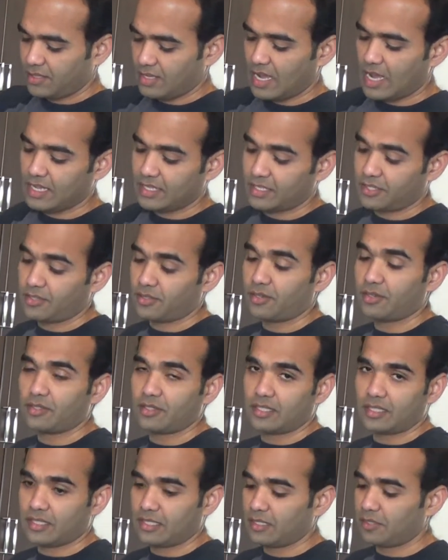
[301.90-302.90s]
as I told you,
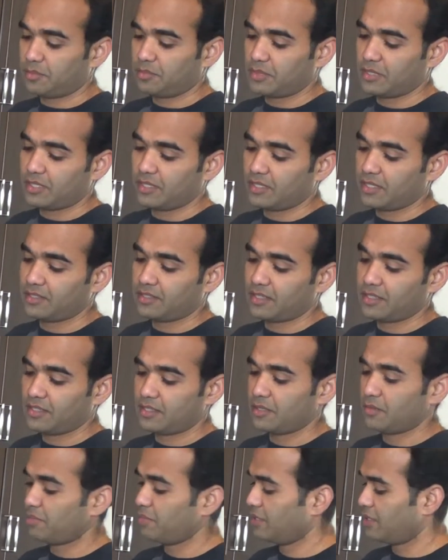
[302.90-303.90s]
this
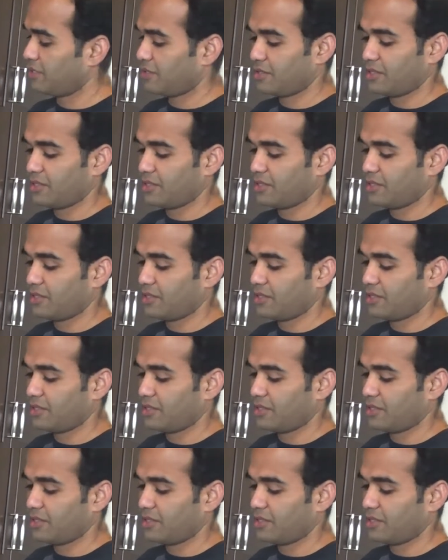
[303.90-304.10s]
recipe is